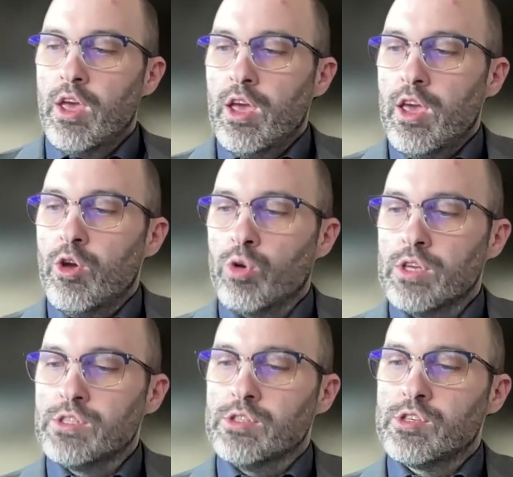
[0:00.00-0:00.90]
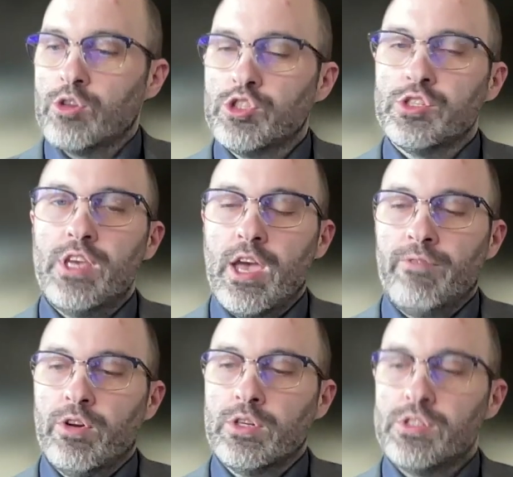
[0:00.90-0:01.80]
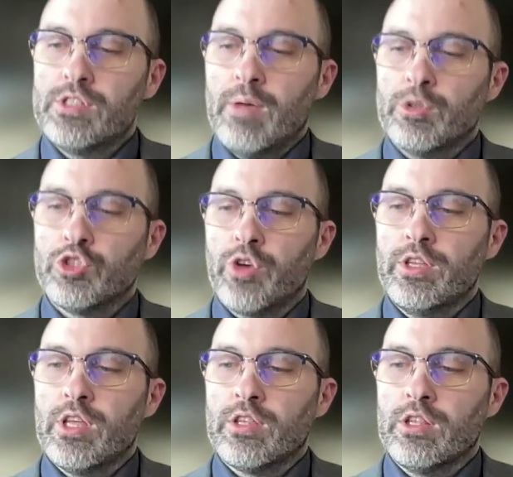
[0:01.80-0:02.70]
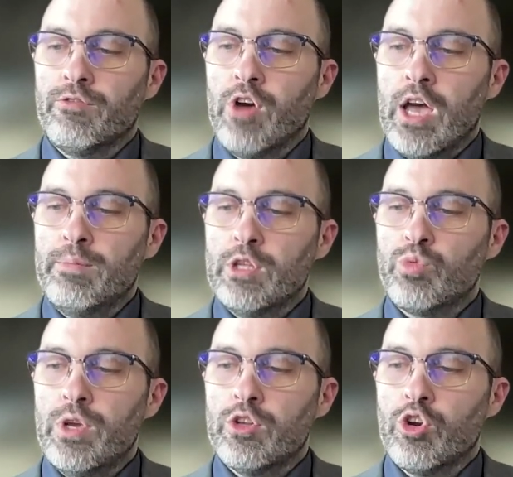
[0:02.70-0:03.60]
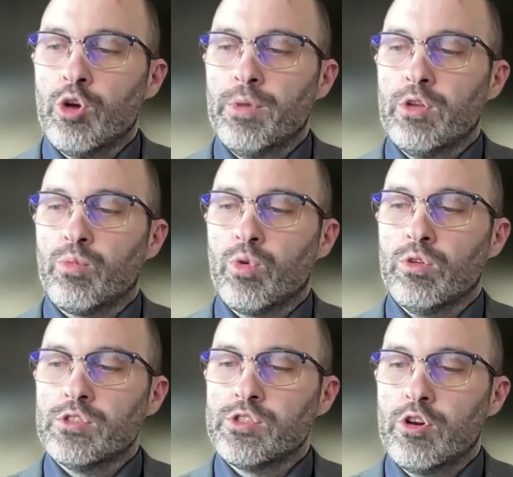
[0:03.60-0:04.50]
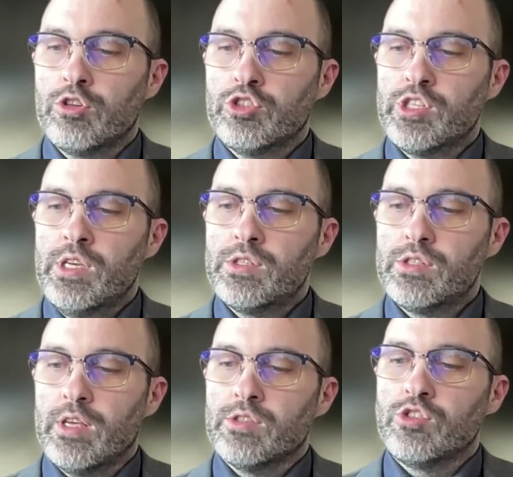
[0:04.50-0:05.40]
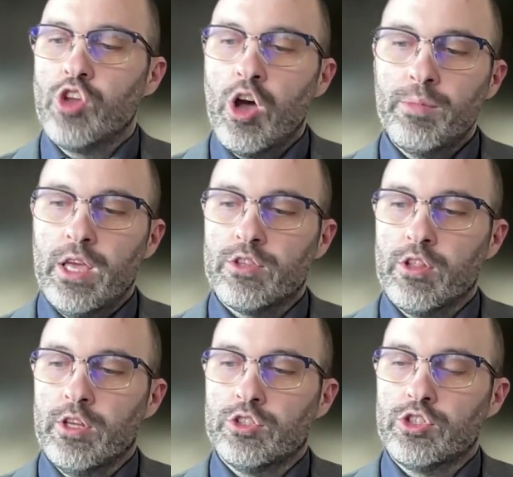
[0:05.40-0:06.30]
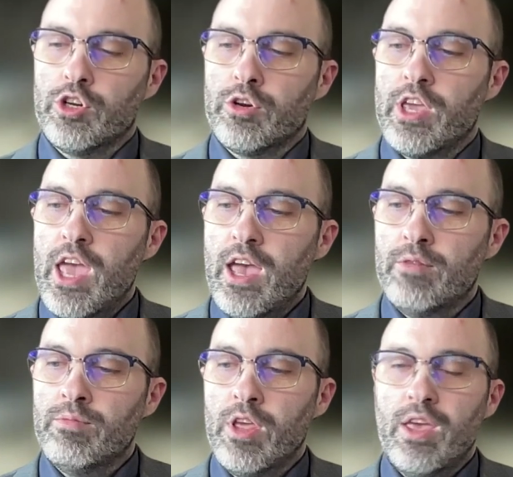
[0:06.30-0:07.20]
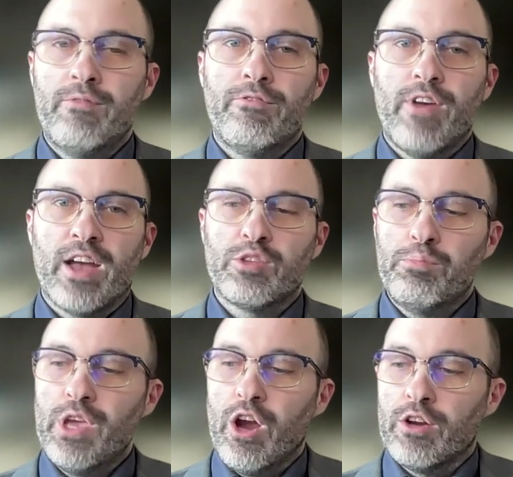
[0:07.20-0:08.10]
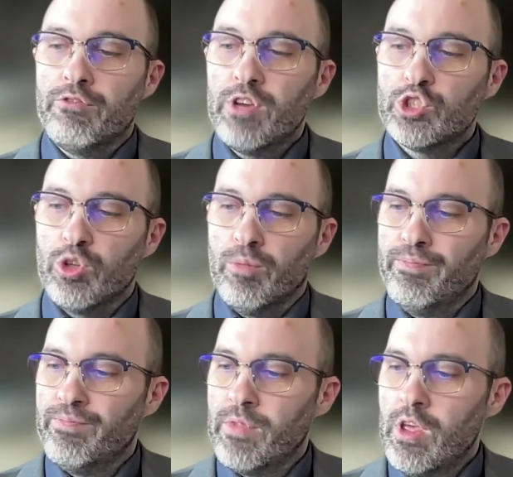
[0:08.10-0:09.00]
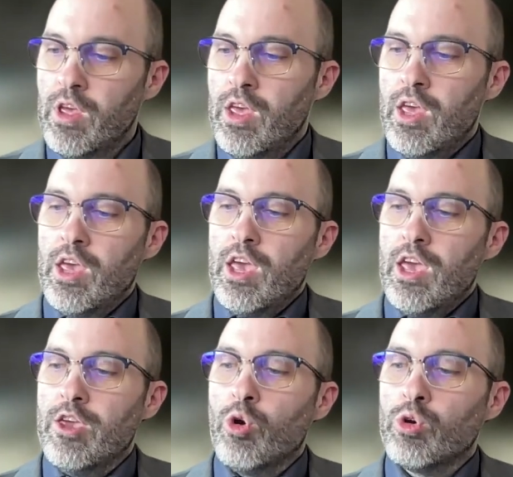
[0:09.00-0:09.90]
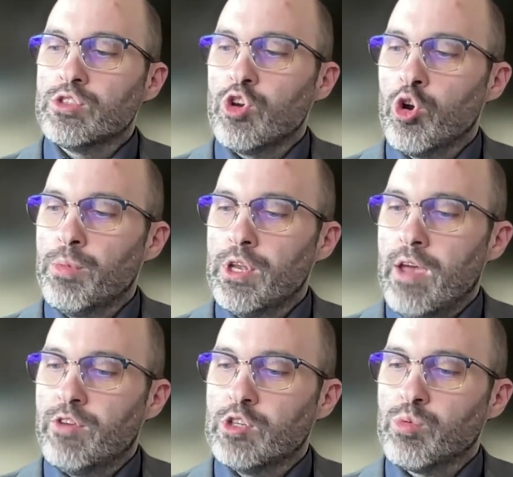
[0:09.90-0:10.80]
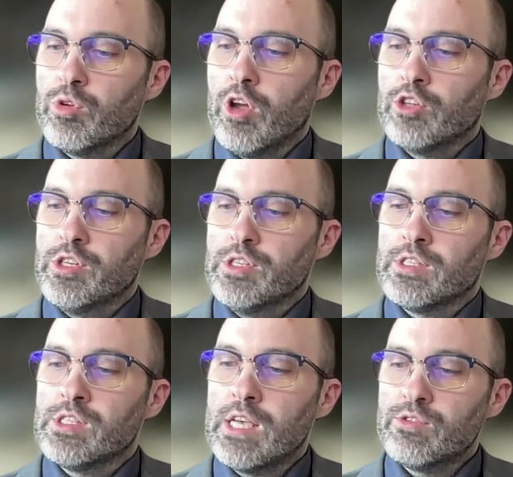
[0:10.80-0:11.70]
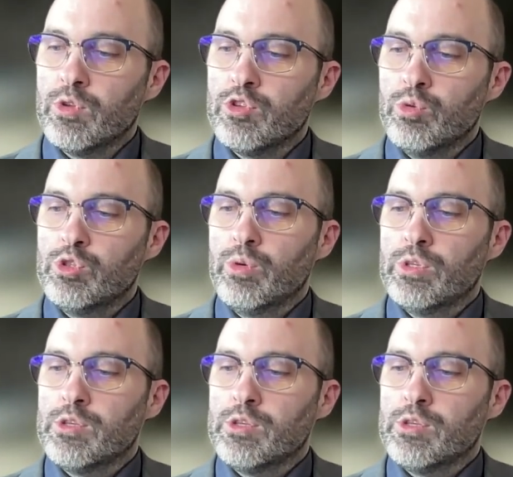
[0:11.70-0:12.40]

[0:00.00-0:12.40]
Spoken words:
EOKA's insurgency efforts demonstrate that the divide between urban and rural insurgencies that has dominated the literature can, in fact, be artificial. EOKA's urban efforts were largely successful due to its